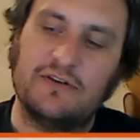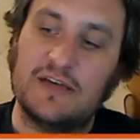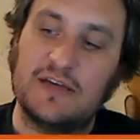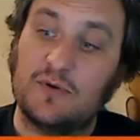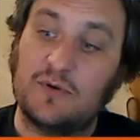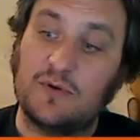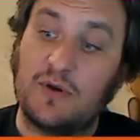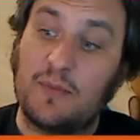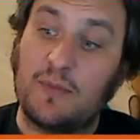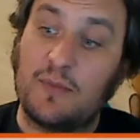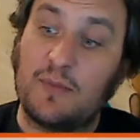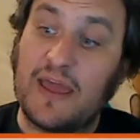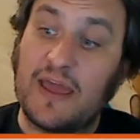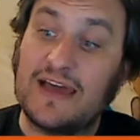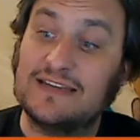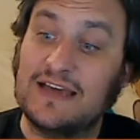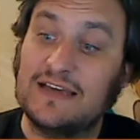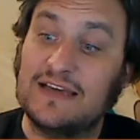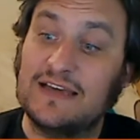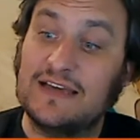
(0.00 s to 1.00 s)
I want to make it as
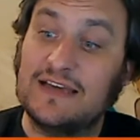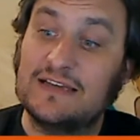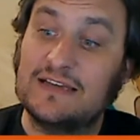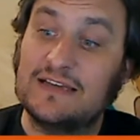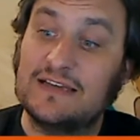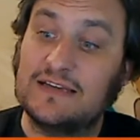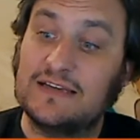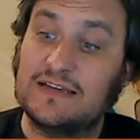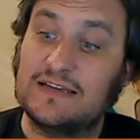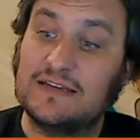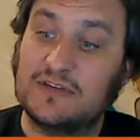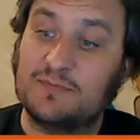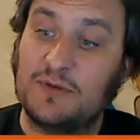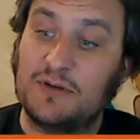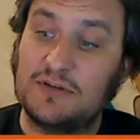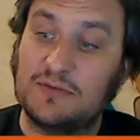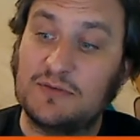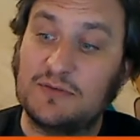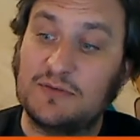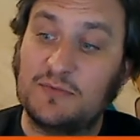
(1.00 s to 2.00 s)
easy and seamless as
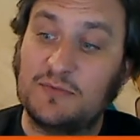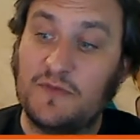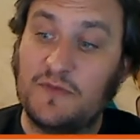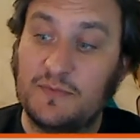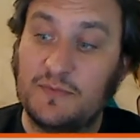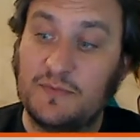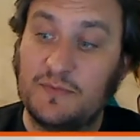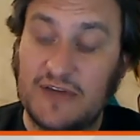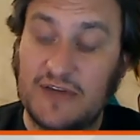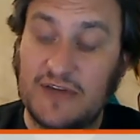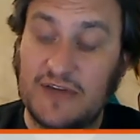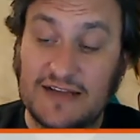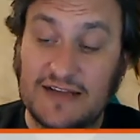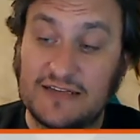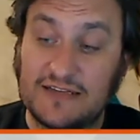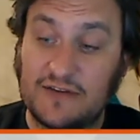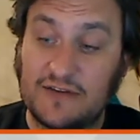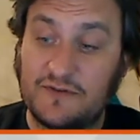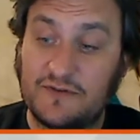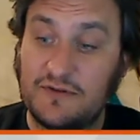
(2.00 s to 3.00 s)
possible for them to add
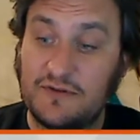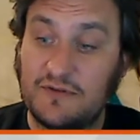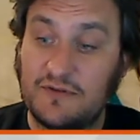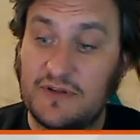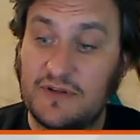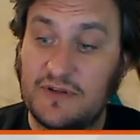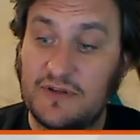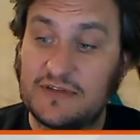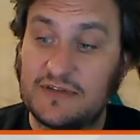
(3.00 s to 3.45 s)
stuff to this.